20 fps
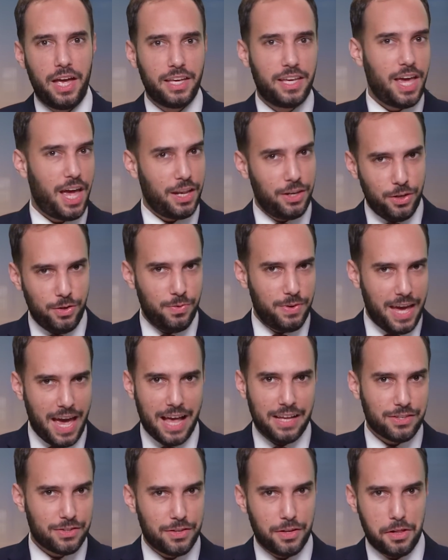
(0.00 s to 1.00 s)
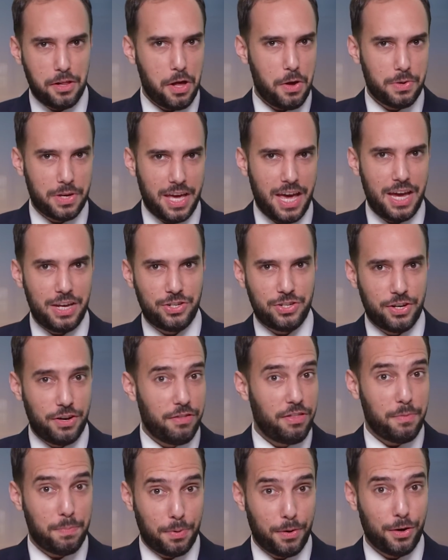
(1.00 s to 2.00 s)
can you guess the location
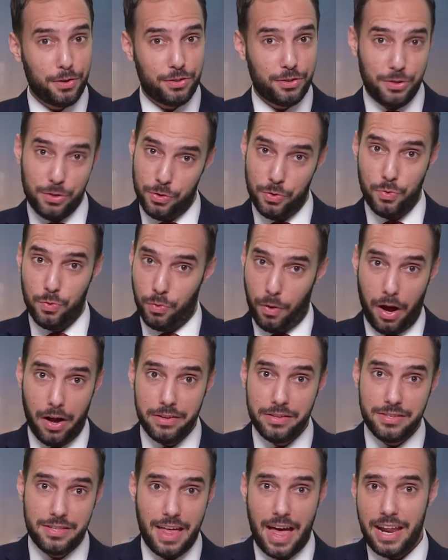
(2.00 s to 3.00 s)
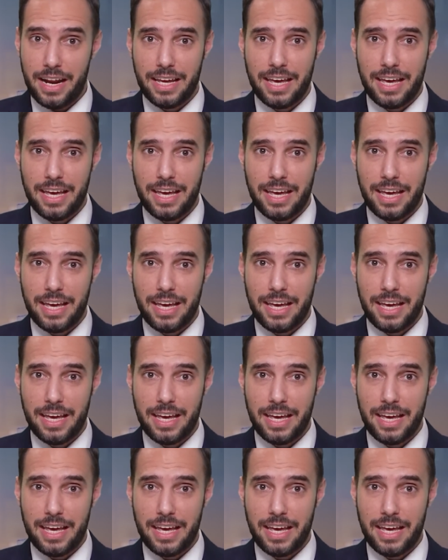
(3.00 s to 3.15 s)
of the person who runs that